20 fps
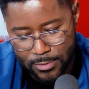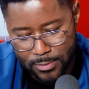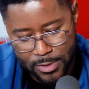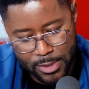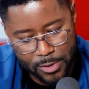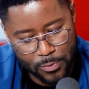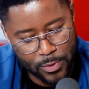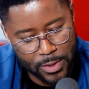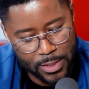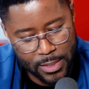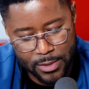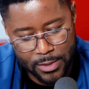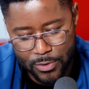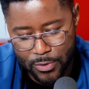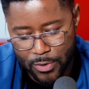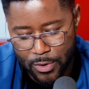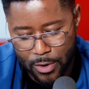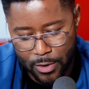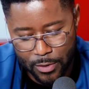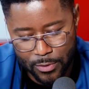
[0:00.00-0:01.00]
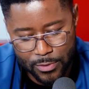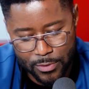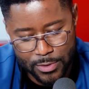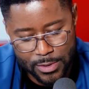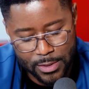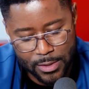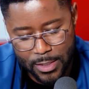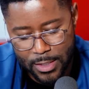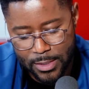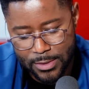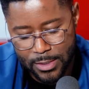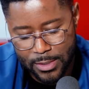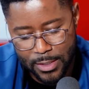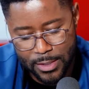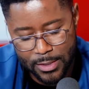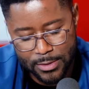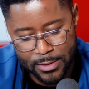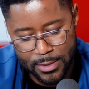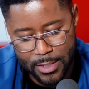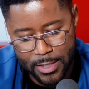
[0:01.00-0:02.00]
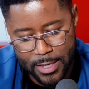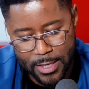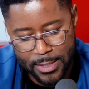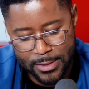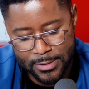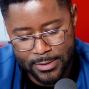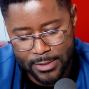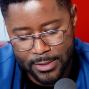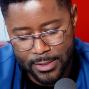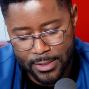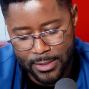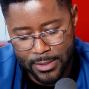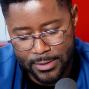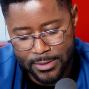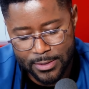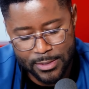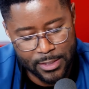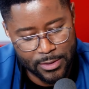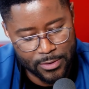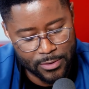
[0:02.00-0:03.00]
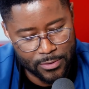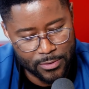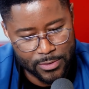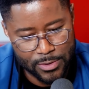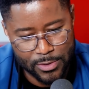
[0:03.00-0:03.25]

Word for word: she won indoor hurdles as a senior,